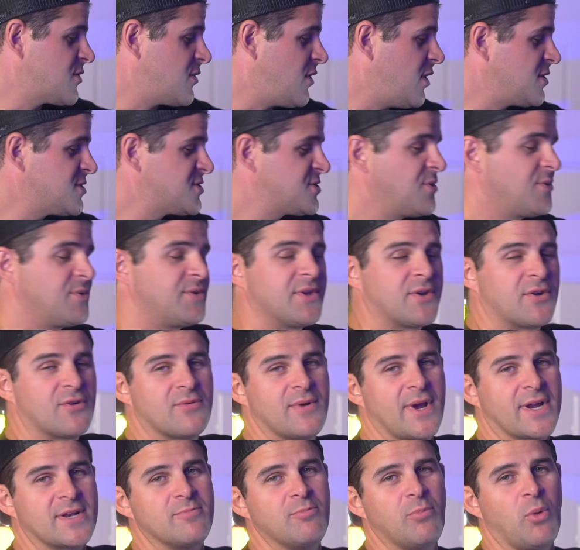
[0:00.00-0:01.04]
are also the
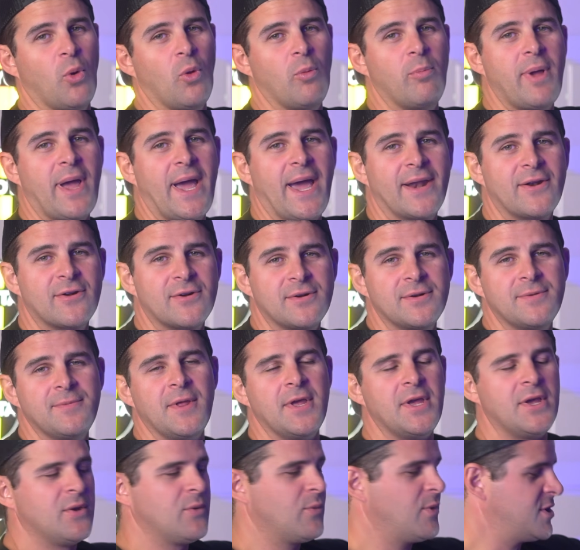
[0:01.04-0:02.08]
correct bolt pattern,
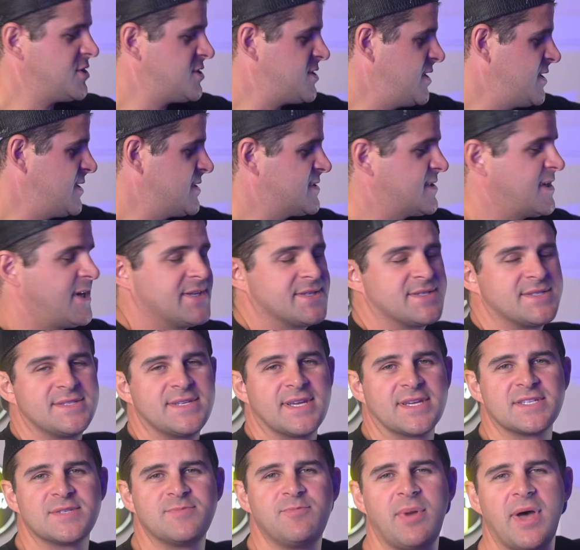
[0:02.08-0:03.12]
which is a
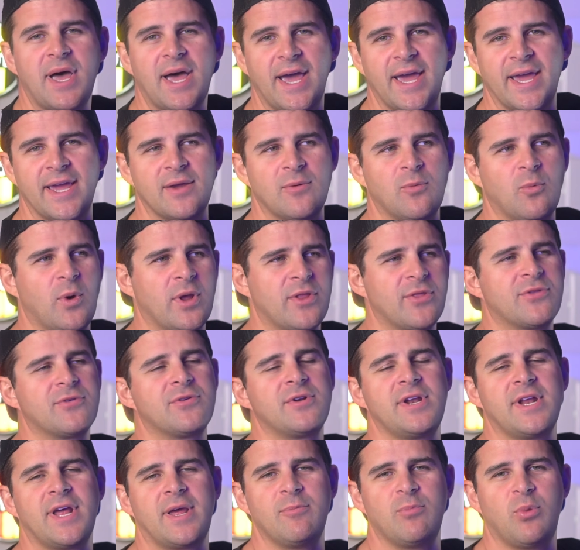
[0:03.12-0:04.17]
6 by
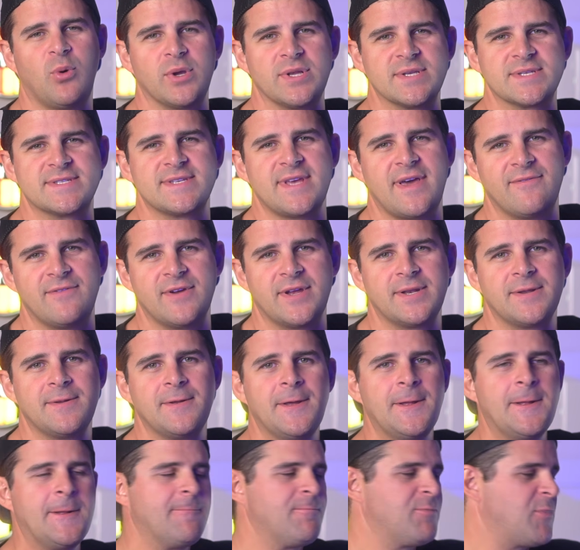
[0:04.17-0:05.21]
139.7.
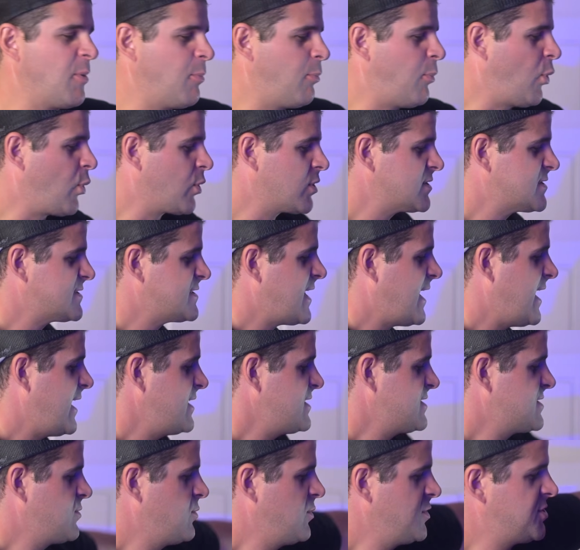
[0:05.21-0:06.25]
The bore
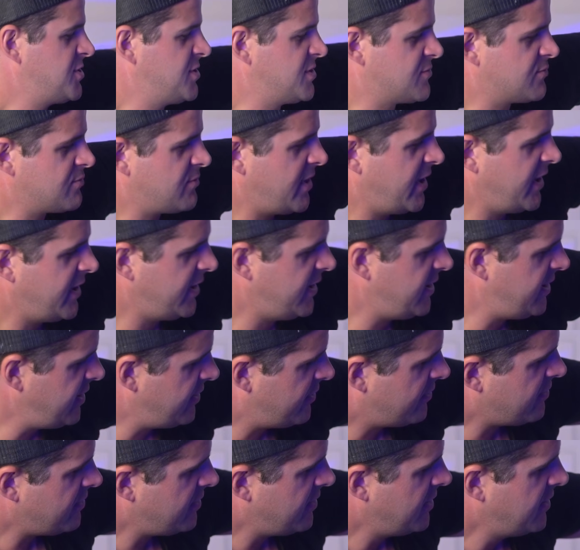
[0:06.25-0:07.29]
size, which is right
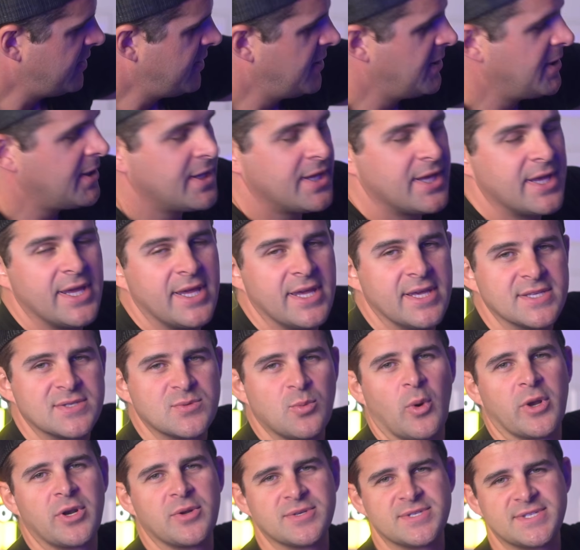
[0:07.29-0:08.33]
here, is
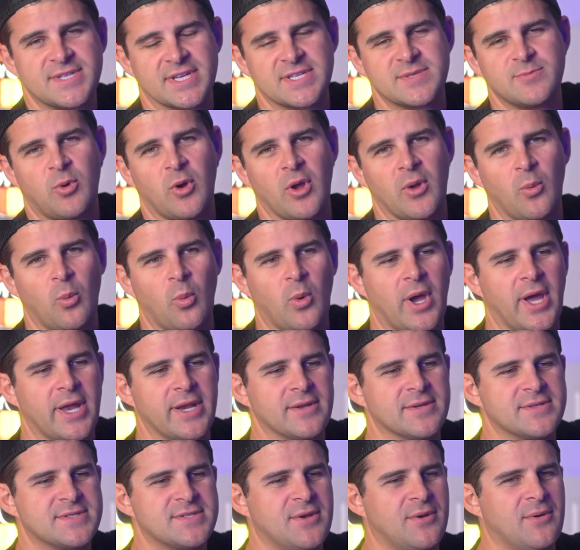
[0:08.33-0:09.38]

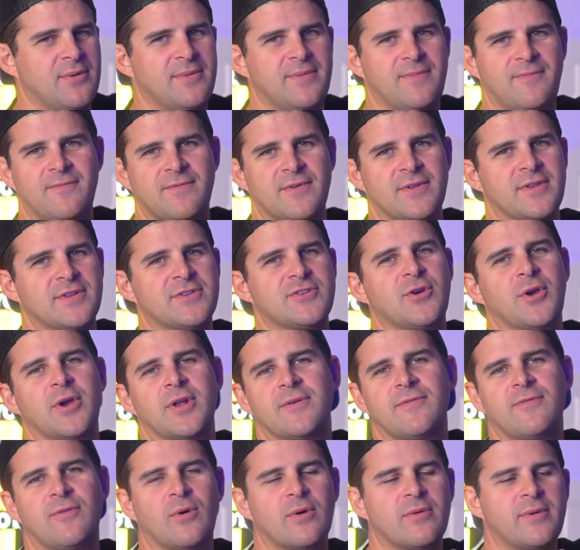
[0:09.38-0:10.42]
106.1. So for the
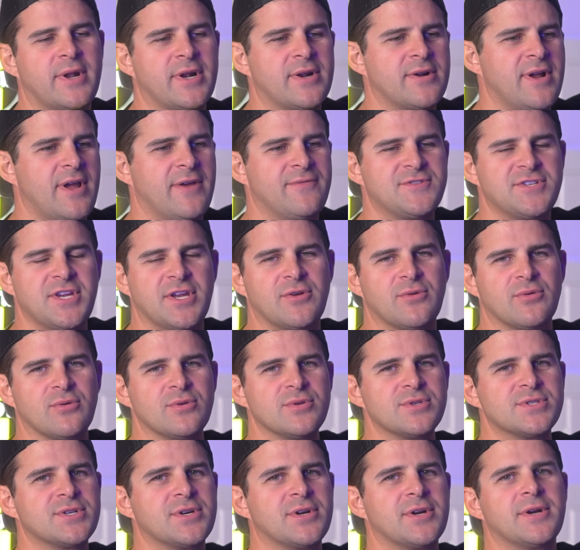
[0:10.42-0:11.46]
Toyota 4Runner, FJ
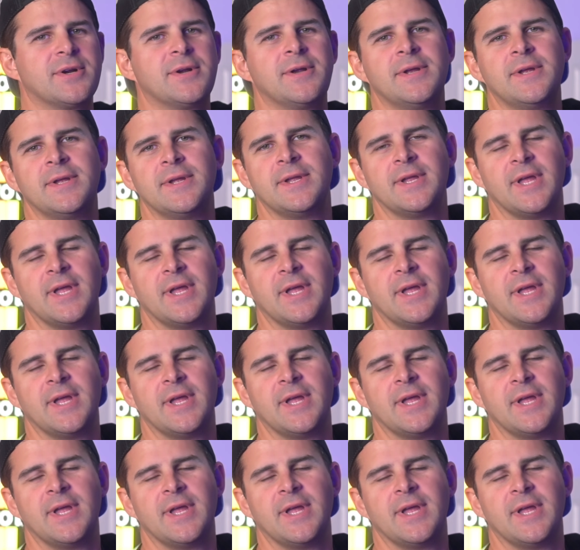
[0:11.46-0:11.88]
Cruiser,